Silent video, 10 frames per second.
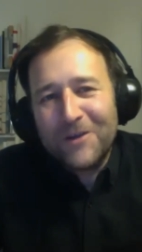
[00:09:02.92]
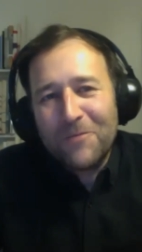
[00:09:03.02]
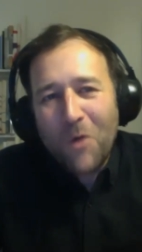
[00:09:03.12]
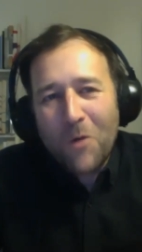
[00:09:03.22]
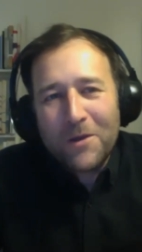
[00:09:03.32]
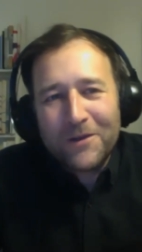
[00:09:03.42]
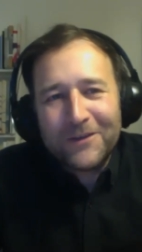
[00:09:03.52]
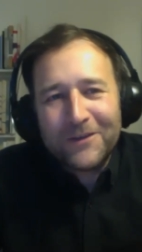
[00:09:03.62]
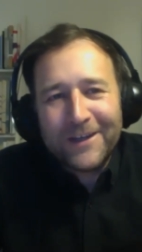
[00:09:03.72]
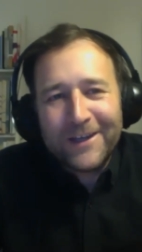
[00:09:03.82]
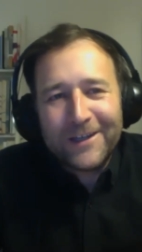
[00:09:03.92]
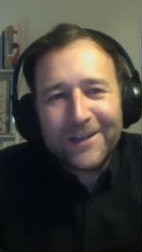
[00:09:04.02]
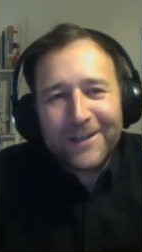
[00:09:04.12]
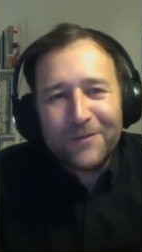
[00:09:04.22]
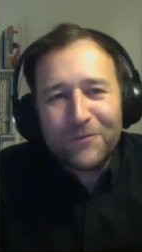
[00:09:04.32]
moment the,
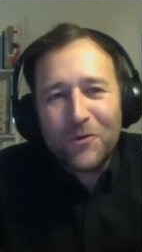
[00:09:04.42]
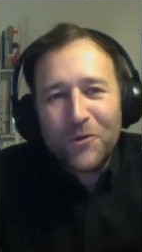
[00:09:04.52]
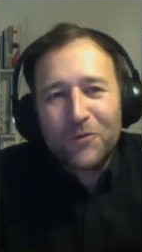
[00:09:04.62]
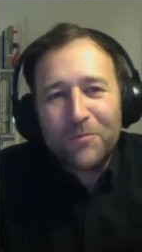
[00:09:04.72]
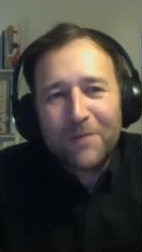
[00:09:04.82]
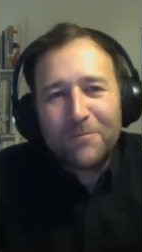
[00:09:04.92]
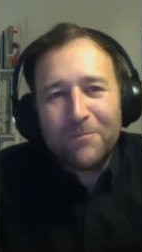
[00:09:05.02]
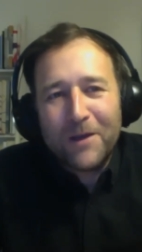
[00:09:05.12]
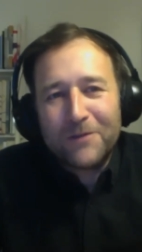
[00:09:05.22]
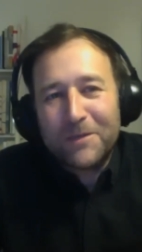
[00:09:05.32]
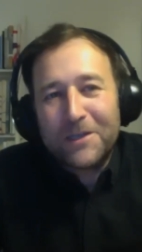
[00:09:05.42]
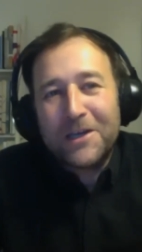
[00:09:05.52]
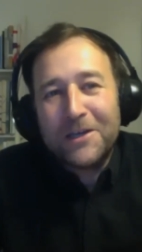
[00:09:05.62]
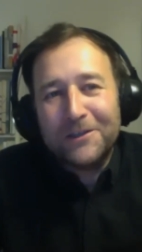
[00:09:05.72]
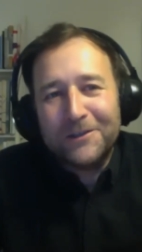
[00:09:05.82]
the fungus must, must be
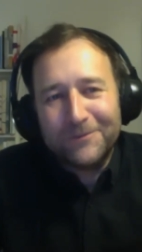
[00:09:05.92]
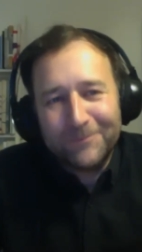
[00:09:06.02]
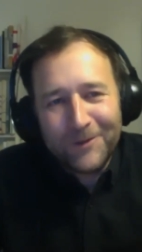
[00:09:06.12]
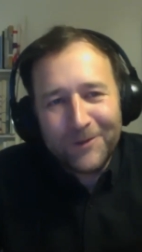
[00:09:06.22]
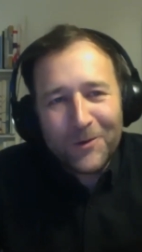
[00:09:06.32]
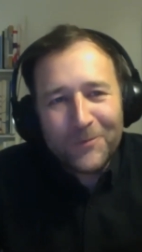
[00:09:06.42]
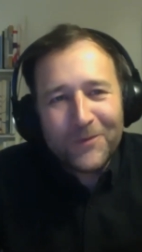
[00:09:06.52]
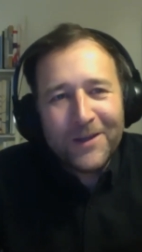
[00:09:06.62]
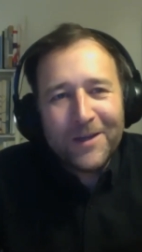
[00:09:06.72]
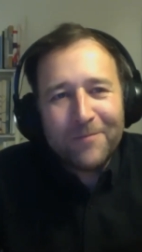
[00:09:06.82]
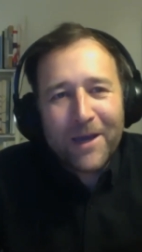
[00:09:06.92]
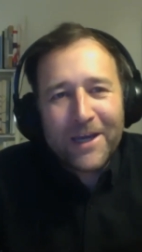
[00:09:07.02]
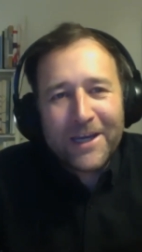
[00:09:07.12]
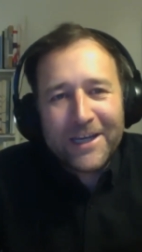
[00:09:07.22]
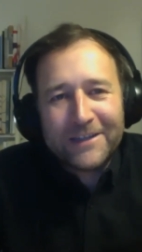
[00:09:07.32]
killed no by
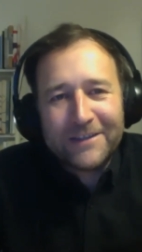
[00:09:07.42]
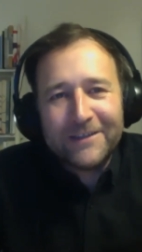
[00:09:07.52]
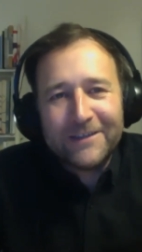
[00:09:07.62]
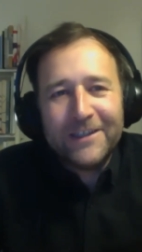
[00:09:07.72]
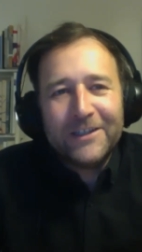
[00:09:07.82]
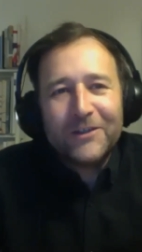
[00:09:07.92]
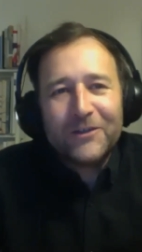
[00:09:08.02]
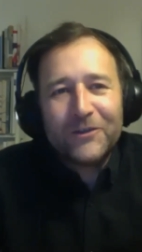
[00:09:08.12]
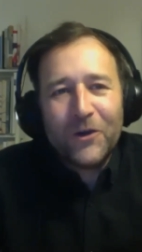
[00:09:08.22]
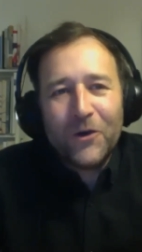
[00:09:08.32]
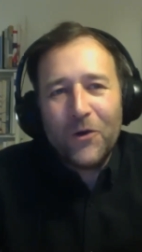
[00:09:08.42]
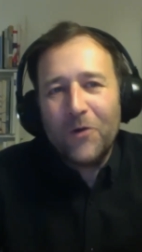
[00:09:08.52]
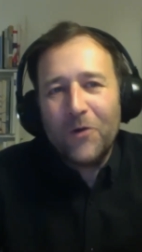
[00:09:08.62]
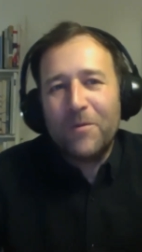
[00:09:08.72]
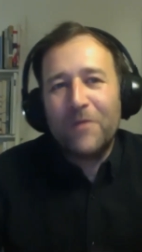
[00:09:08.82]
heat
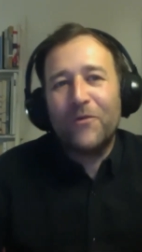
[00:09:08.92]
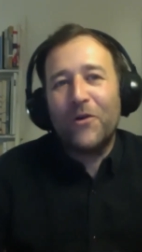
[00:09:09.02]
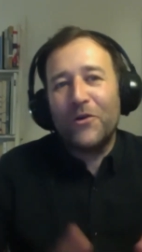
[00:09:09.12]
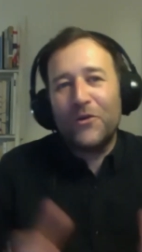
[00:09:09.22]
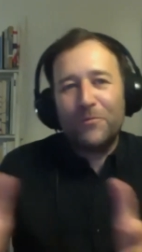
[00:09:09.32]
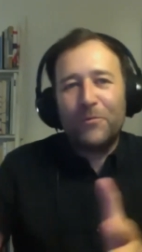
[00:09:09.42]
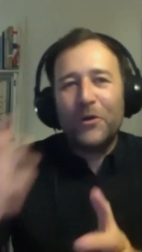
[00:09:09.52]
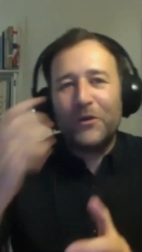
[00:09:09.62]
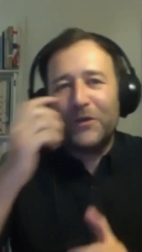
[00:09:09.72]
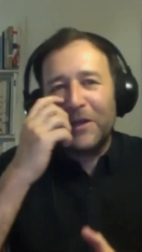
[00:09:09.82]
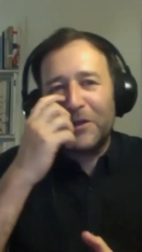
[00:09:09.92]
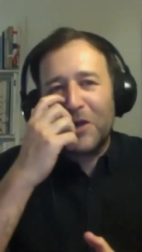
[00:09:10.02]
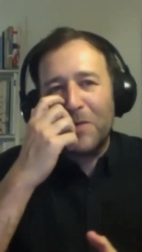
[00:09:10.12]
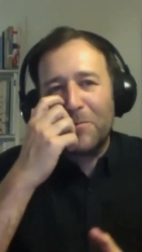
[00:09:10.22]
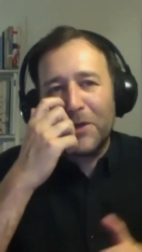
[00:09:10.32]
so before you put the
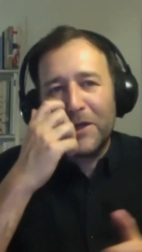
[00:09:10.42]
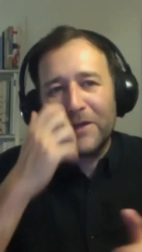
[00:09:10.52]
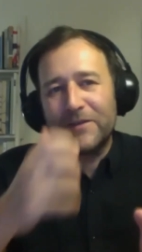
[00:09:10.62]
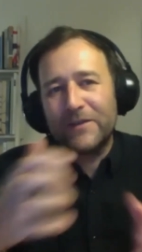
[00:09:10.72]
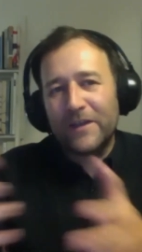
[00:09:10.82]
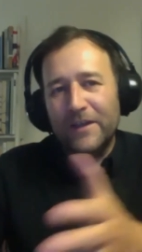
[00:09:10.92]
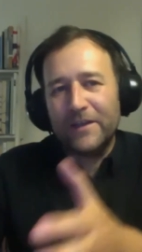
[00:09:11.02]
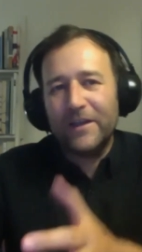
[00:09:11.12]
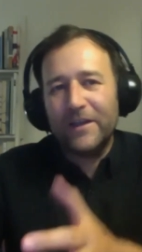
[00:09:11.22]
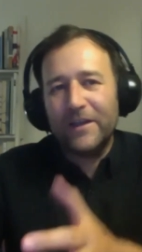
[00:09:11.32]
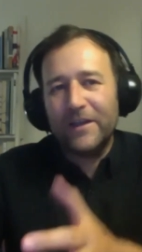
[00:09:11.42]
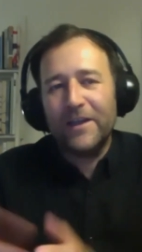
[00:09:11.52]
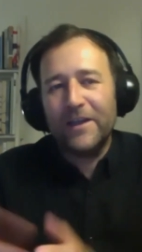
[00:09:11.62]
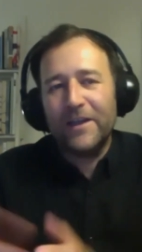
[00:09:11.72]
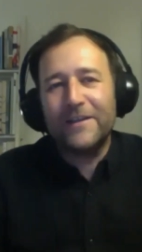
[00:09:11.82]
components in the in
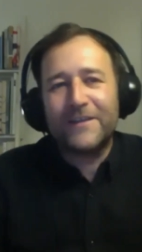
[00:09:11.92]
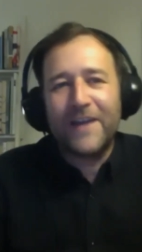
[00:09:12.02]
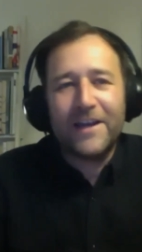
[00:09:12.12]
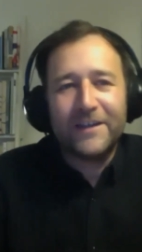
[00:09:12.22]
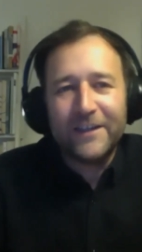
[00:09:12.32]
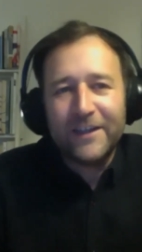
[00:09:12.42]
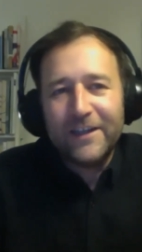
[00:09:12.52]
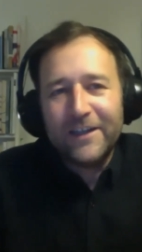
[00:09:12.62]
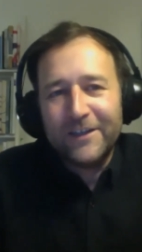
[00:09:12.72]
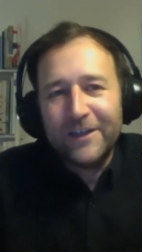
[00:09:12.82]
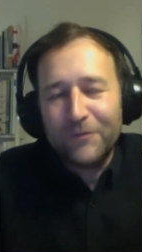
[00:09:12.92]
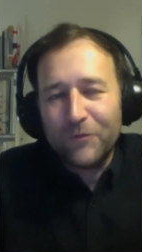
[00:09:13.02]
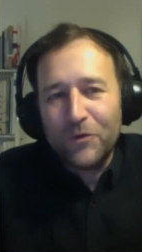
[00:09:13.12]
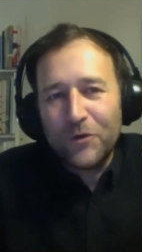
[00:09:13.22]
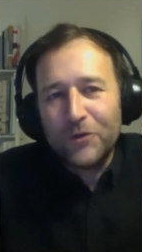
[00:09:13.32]
the site the
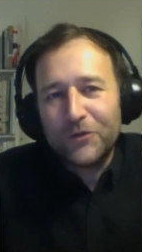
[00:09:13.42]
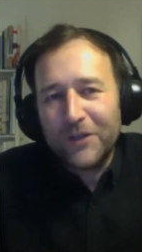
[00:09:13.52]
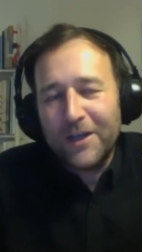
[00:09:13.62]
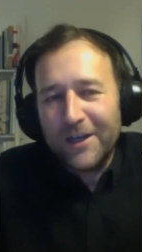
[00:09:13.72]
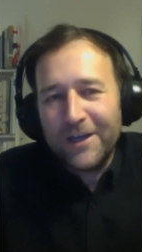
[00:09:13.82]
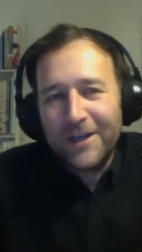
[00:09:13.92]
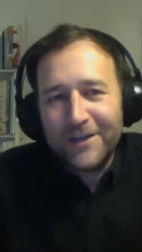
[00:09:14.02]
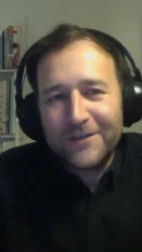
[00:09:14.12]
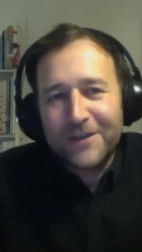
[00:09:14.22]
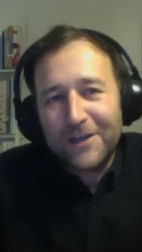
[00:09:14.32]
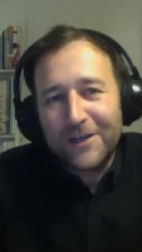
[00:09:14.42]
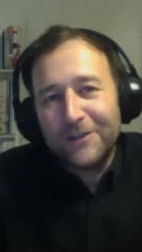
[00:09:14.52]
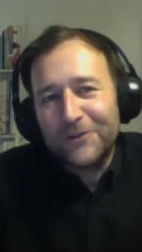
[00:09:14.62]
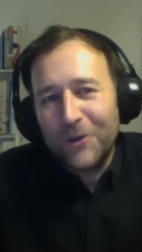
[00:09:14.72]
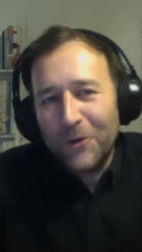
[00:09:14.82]
fungus uh, is killed
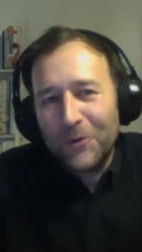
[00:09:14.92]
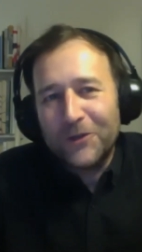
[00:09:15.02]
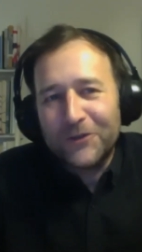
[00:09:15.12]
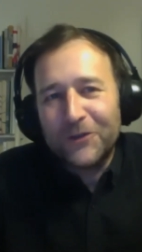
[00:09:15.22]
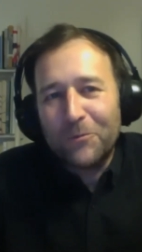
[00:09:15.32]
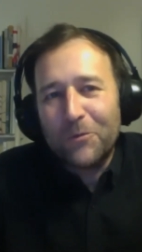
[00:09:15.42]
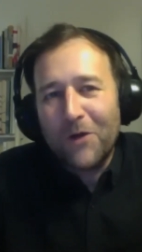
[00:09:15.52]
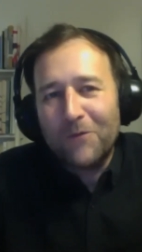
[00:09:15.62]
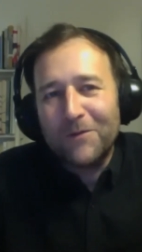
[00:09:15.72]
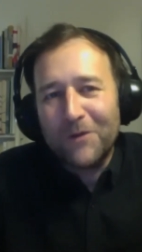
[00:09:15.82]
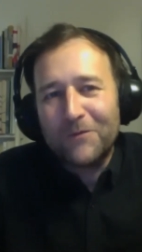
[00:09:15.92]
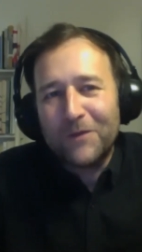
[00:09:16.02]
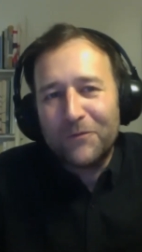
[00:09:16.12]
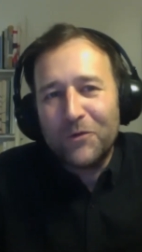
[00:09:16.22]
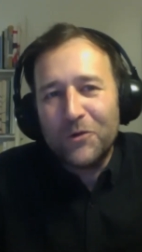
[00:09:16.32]
so there's no problem of the
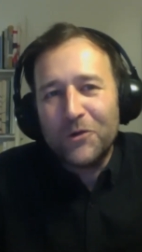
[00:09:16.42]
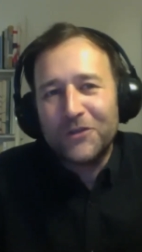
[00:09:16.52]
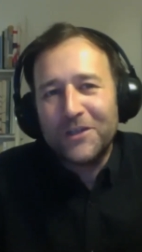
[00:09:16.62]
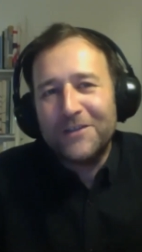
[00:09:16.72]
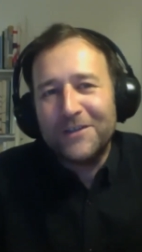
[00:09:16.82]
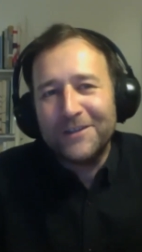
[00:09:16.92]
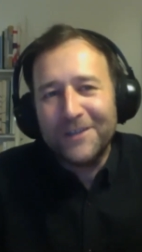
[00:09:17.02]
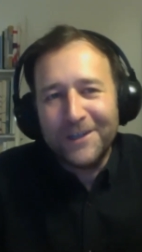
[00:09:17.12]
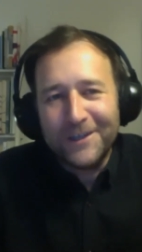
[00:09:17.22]
fungus eating the